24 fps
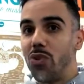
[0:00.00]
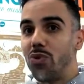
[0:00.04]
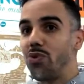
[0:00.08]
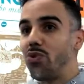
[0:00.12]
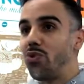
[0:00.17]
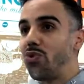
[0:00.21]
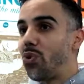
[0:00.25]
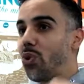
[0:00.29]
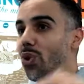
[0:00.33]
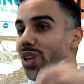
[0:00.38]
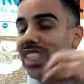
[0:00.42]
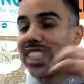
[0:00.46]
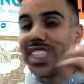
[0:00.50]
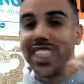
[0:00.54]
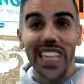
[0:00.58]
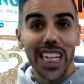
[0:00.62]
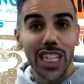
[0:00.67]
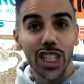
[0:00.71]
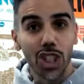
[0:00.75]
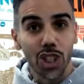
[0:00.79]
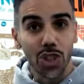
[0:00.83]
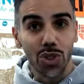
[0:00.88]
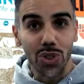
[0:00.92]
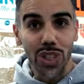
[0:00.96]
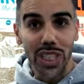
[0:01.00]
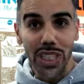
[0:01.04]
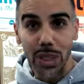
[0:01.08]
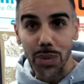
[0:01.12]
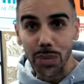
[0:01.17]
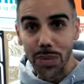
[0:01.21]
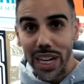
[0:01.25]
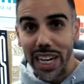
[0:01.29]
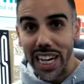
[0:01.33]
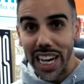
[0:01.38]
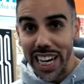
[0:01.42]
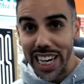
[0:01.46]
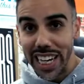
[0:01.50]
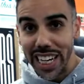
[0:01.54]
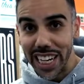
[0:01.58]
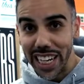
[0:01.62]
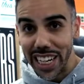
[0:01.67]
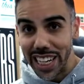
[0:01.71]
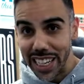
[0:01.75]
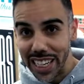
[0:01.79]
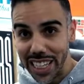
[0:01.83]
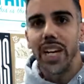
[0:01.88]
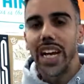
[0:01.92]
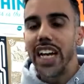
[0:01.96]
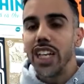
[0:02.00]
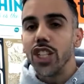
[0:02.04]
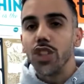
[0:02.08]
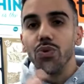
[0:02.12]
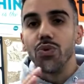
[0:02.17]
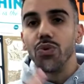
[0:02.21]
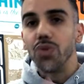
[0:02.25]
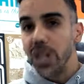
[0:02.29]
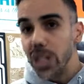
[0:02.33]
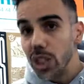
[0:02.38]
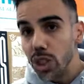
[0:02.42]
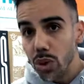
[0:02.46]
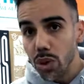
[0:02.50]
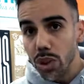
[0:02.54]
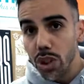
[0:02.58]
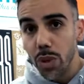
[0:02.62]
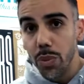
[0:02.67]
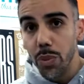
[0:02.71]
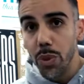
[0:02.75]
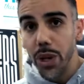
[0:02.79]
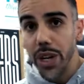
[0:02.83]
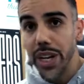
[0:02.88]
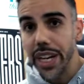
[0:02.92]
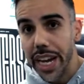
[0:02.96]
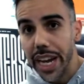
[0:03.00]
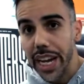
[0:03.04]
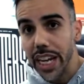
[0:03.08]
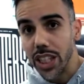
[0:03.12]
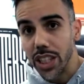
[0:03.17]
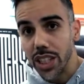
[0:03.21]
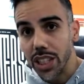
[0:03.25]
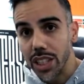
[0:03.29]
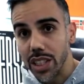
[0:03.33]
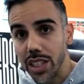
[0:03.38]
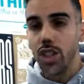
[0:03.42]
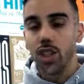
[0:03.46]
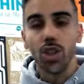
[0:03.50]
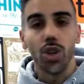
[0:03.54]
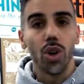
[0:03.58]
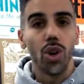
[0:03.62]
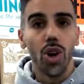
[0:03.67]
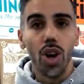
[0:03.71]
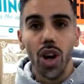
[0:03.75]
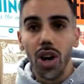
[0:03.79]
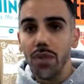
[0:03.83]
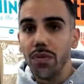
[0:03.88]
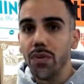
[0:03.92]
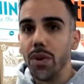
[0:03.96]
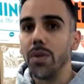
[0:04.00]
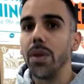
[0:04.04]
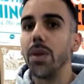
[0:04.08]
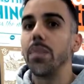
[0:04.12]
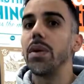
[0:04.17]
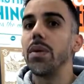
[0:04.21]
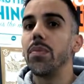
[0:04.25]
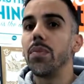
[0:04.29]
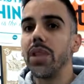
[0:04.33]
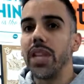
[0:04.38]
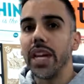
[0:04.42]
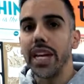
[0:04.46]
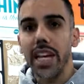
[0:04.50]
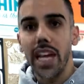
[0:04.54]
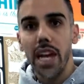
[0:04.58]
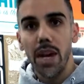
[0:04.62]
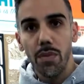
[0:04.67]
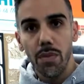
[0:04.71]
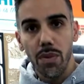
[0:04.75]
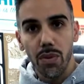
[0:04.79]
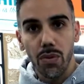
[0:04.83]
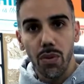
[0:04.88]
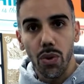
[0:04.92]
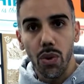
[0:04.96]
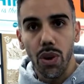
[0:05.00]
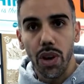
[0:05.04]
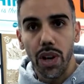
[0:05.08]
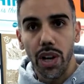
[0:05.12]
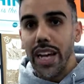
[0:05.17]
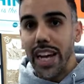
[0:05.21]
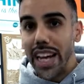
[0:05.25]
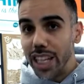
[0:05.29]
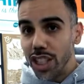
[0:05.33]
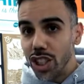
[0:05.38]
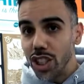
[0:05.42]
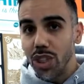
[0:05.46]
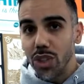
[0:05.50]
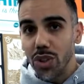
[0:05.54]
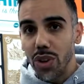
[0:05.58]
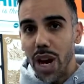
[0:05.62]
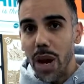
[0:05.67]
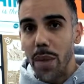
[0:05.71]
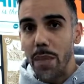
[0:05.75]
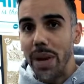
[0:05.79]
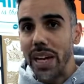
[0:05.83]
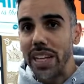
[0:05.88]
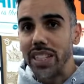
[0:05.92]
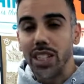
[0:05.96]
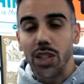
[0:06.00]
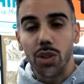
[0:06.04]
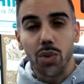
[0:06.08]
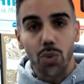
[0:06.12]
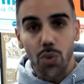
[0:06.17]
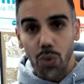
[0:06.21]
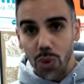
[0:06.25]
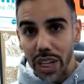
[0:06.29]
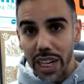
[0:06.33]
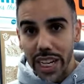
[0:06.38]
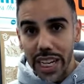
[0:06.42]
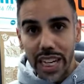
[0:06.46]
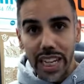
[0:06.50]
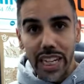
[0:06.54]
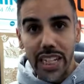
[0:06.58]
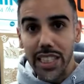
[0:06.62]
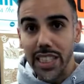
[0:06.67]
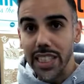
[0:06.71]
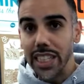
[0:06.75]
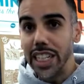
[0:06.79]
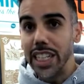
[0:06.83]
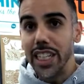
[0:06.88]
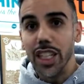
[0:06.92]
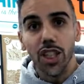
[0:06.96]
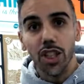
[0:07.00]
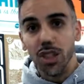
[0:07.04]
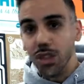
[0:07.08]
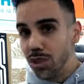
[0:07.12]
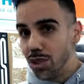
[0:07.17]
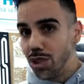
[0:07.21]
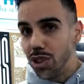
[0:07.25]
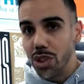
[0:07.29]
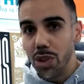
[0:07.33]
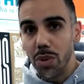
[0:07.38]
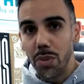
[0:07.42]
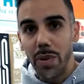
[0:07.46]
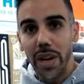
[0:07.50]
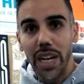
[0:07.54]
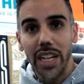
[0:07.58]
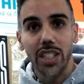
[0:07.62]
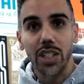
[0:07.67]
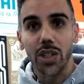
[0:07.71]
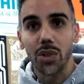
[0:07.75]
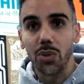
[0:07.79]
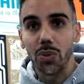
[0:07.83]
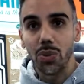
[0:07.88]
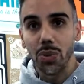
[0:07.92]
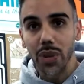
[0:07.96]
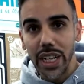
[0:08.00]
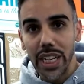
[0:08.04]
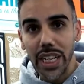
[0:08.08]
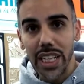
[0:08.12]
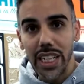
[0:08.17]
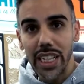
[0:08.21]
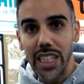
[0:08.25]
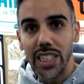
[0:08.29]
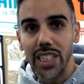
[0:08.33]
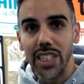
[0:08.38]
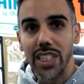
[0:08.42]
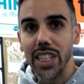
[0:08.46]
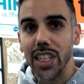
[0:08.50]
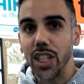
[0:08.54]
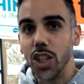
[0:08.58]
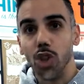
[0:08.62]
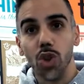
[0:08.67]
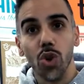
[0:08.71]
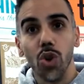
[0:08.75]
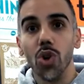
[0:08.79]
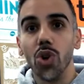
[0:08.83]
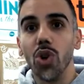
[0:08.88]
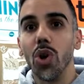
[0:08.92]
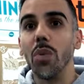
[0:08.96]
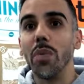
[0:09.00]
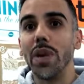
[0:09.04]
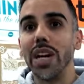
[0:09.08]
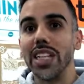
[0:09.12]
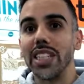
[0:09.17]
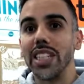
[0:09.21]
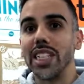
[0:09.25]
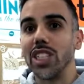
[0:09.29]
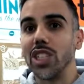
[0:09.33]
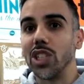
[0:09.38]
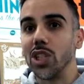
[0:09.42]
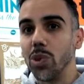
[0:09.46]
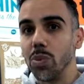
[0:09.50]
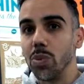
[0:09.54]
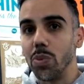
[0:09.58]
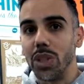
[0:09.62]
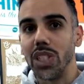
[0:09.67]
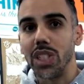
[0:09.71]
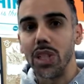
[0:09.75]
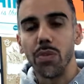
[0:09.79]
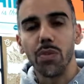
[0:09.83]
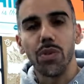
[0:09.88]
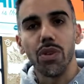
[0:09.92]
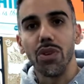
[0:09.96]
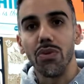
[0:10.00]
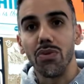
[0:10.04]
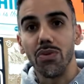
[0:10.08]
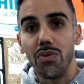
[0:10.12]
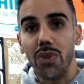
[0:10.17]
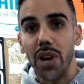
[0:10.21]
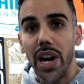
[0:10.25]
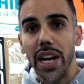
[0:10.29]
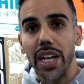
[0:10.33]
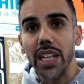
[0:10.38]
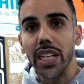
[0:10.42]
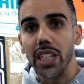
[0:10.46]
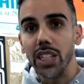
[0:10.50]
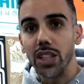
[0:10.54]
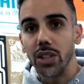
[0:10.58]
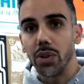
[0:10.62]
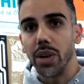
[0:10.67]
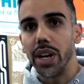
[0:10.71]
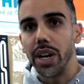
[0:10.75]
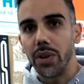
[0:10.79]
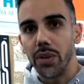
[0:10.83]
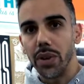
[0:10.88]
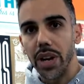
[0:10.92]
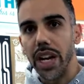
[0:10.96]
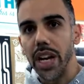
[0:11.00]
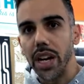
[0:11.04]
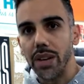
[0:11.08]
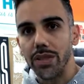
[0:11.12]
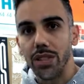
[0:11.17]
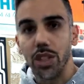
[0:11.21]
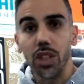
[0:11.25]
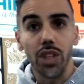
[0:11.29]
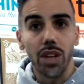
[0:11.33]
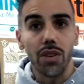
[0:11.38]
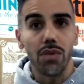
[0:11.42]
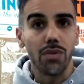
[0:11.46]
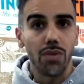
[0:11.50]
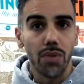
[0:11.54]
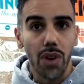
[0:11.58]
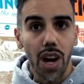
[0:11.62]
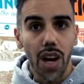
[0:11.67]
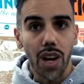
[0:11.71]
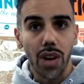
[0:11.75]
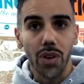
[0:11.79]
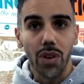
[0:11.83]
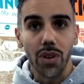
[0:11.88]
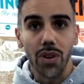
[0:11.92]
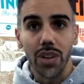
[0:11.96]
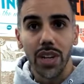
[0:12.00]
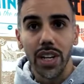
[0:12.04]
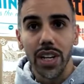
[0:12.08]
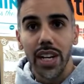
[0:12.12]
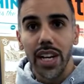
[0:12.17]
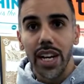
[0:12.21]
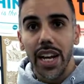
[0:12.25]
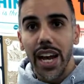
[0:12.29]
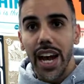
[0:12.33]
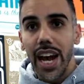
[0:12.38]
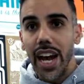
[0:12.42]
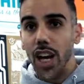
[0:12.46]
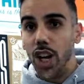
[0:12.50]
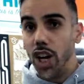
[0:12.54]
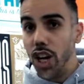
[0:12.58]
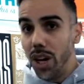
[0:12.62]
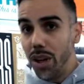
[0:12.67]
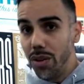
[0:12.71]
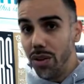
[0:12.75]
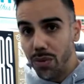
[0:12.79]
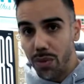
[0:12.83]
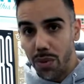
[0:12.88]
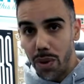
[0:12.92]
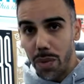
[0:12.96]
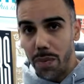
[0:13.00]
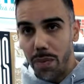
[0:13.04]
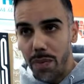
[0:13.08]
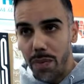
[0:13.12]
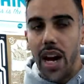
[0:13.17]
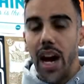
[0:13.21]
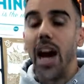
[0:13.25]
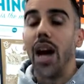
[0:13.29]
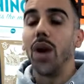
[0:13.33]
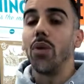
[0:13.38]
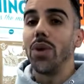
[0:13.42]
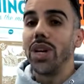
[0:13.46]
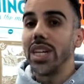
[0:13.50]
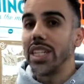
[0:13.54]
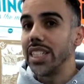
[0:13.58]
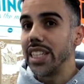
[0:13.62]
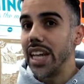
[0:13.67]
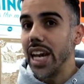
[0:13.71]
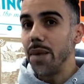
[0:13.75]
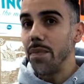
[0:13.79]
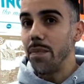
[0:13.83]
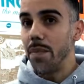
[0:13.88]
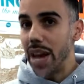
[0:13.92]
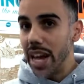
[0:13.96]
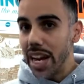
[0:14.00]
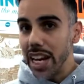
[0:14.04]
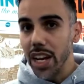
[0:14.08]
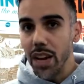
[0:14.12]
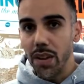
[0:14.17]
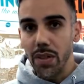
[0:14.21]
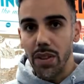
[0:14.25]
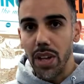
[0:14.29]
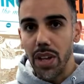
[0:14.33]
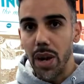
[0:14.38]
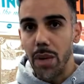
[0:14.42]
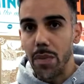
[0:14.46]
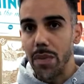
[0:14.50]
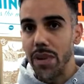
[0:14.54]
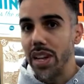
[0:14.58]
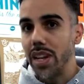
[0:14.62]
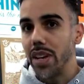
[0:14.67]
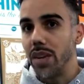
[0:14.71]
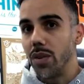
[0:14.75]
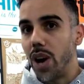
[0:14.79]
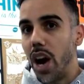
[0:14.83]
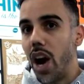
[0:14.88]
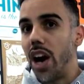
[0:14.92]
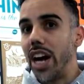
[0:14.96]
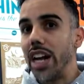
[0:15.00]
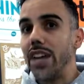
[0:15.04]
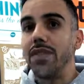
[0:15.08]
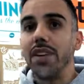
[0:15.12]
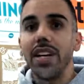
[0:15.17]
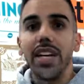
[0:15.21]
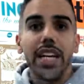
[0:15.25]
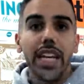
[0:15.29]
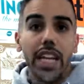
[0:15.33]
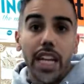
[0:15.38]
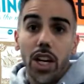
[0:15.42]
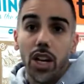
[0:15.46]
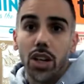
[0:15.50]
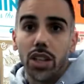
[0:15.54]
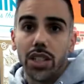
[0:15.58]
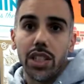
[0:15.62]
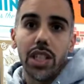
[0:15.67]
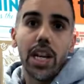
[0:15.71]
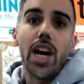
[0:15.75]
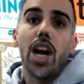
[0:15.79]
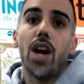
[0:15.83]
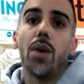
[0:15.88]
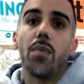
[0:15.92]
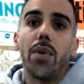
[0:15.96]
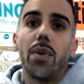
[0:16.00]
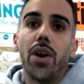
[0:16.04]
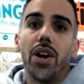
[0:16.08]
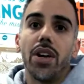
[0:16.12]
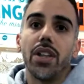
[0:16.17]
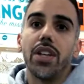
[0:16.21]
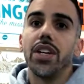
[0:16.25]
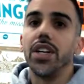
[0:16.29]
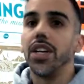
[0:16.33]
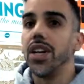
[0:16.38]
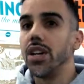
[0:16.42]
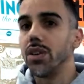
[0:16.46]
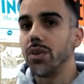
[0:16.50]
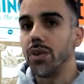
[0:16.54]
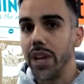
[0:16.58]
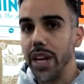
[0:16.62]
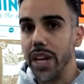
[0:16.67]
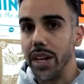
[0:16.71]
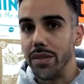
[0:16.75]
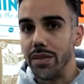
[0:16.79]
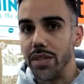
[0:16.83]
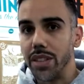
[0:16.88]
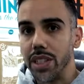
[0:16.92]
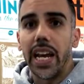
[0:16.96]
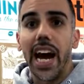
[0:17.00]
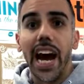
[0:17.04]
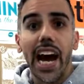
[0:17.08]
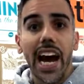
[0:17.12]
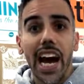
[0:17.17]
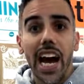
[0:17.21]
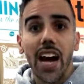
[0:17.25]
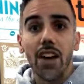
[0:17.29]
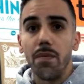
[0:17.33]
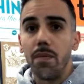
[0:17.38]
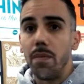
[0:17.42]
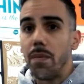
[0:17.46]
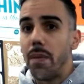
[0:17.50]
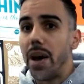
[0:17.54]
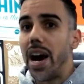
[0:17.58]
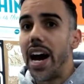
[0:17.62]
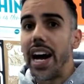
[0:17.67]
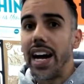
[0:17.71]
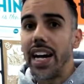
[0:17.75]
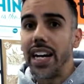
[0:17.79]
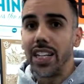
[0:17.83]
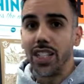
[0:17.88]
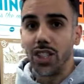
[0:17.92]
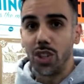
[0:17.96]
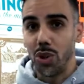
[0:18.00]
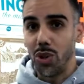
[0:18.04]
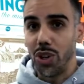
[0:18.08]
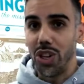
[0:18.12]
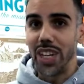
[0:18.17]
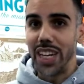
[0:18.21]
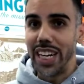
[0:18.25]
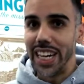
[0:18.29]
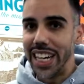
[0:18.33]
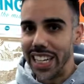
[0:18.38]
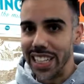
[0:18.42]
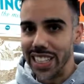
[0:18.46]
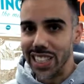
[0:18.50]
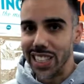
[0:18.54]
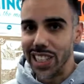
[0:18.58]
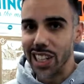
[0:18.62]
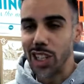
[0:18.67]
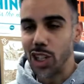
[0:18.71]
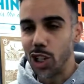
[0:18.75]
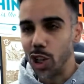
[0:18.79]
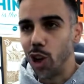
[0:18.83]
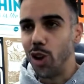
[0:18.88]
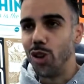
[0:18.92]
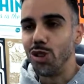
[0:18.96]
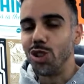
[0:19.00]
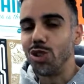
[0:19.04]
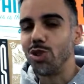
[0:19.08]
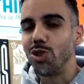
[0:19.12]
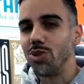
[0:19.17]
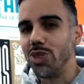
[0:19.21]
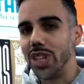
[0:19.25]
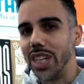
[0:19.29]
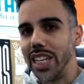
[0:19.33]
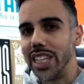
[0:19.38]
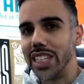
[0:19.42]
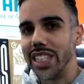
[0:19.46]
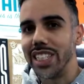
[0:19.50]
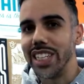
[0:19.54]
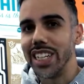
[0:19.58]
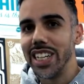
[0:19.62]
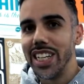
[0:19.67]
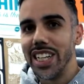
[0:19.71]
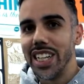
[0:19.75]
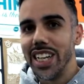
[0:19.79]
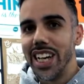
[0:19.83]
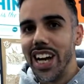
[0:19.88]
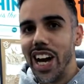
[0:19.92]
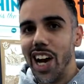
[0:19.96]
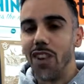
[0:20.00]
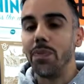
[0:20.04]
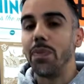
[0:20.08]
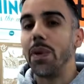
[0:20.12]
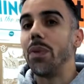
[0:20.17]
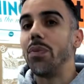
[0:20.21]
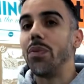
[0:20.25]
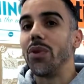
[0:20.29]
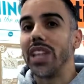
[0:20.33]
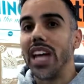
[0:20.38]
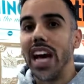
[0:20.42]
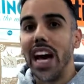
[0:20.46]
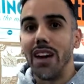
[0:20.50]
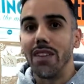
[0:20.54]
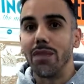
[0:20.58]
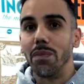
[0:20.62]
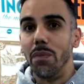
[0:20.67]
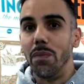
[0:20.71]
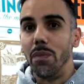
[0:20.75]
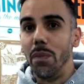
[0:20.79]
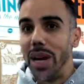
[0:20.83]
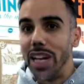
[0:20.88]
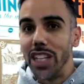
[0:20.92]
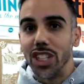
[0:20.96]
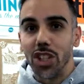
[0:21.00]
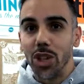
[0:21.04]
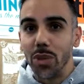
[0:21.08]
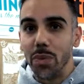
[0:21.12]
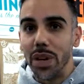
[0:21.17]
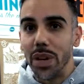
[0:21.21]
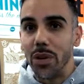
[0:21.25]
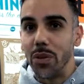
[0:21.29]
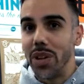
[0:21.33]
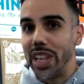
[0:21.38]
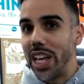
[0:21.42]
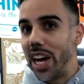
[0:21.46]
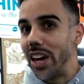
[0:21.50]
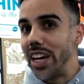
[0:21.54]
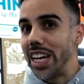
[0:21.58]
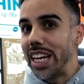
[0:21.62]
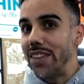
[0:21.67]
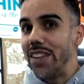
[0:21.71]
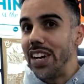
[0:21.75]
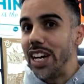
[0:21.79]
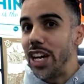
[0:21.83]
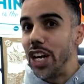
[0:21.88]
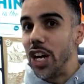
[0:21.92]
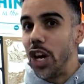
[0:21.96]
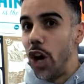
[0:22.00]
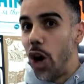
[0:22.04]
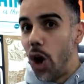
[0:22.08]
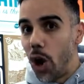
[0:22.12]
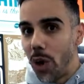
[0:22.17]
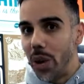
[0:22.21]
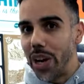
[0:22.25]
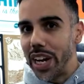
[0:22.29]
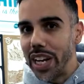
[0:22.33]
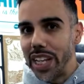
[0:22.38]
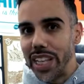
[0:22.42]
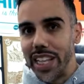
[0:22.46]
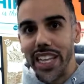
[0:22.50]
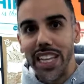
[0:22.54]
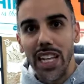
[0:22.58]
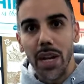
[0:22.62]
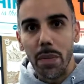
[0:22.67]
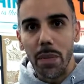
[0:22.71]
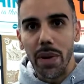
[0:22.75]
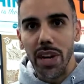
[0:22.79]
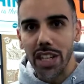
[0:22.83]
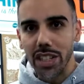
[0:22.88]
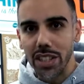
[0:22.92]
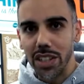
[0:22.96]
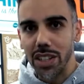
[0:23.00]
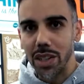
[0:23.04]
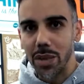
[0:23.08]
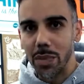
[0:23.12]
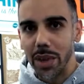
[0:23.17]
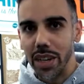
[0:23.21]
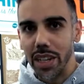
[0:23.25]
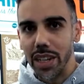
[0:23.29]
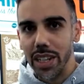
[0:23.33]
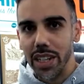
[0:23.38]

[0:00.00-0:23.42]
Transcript: for centuries, millennia. It's visual communications. So learn from the people that came before. Instagram makes it really easy. YouTube makes it really easy. Google makes it super simple to find these great creatives that you can follow and learn from. I want to say many of them are even eager to help other young creatives. I have my sort of list, go-to list of people that have mentored me without even knowing that they mentored me,